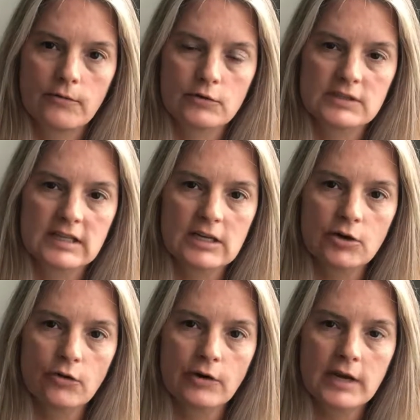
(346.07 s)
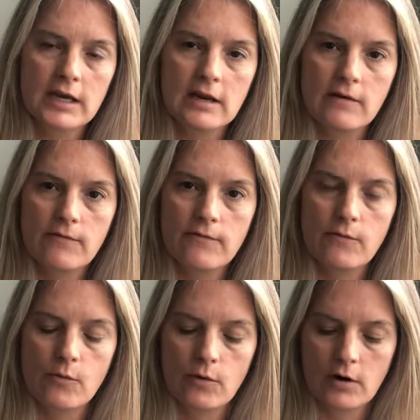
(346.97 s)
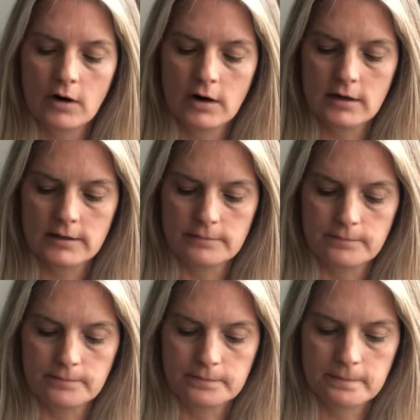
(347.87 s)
for security, for um,